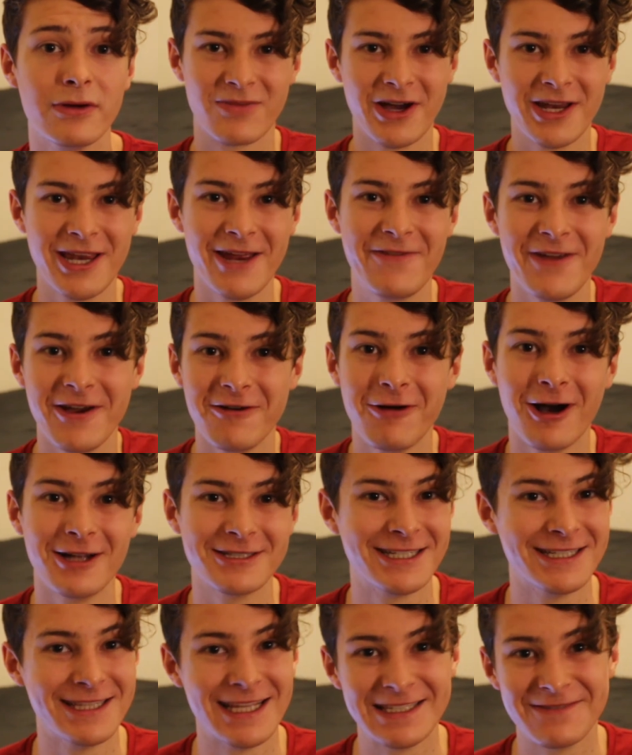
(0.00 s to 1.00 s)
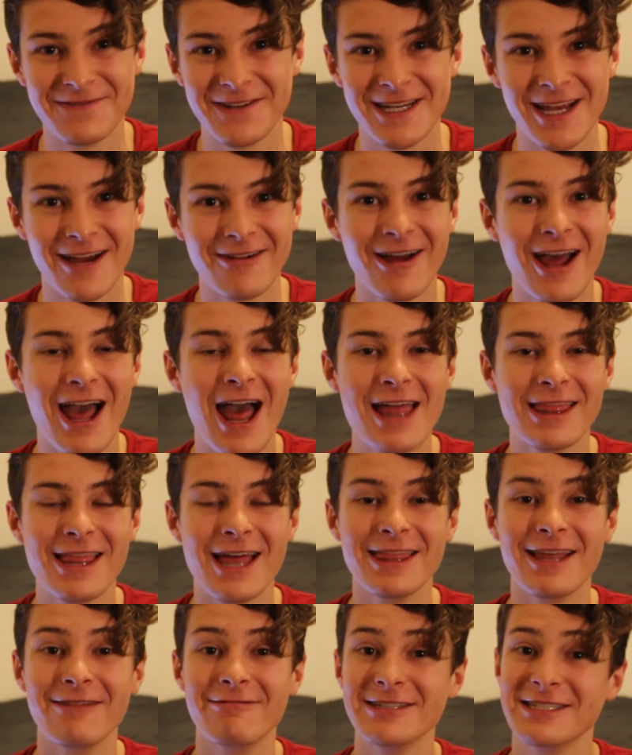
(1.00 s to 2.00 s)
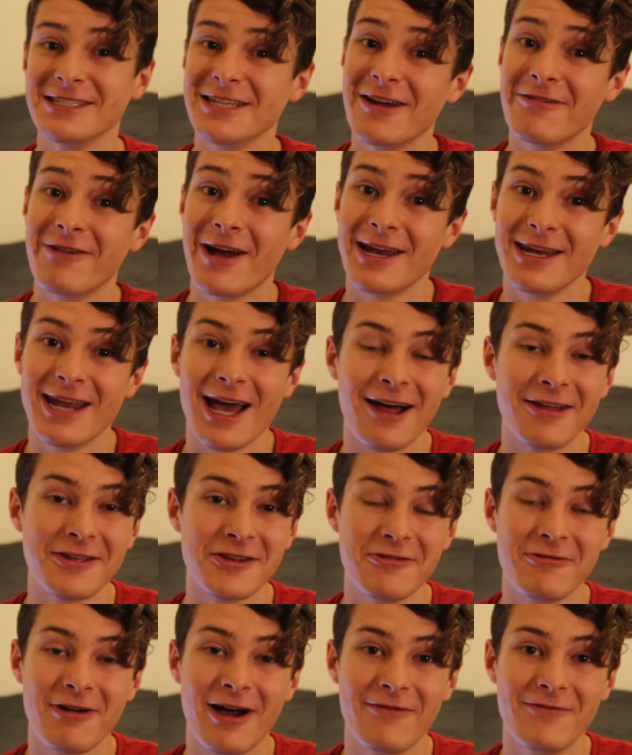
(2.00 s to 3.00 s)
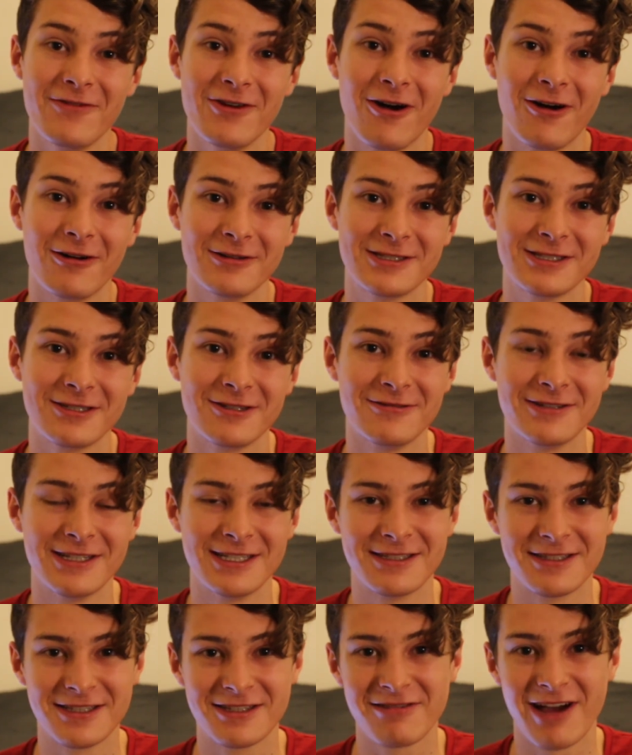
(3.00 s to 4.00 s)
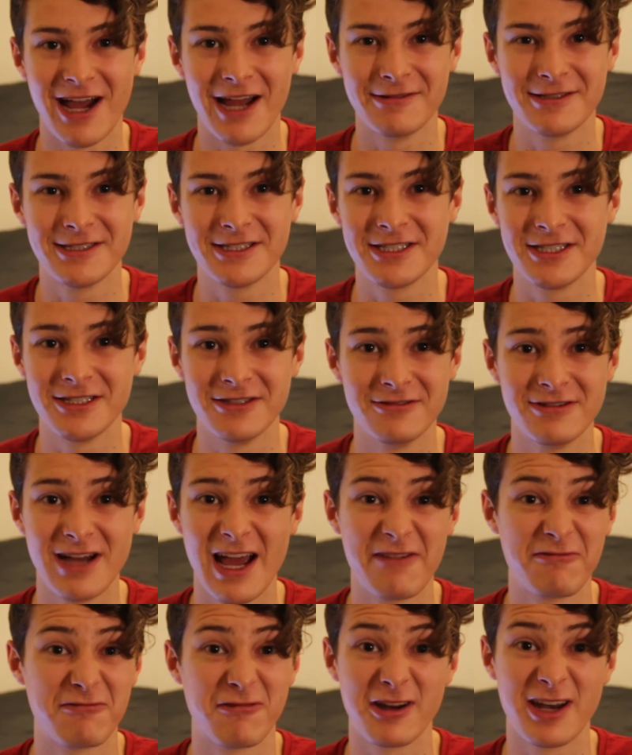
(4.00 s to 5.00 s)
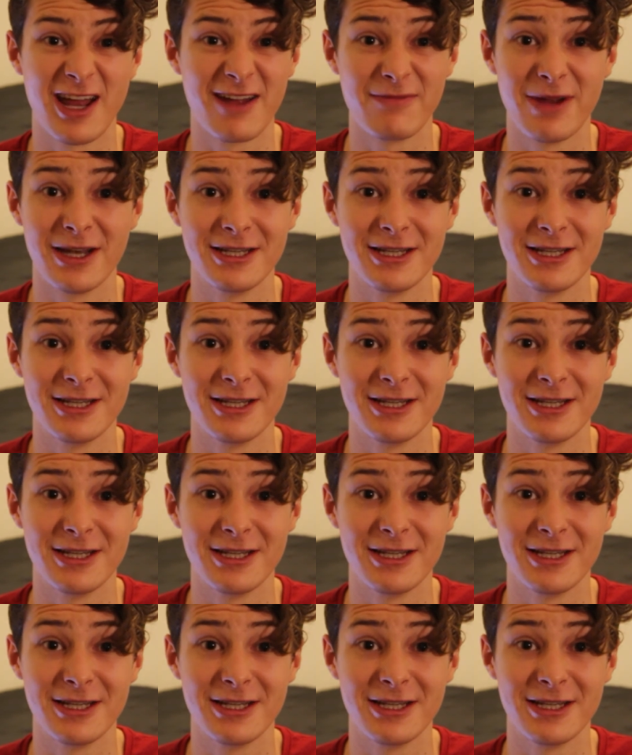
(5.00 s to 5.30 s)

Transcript: But if you're watching this video, then there is no way in hell you have not already subscribed to everyone I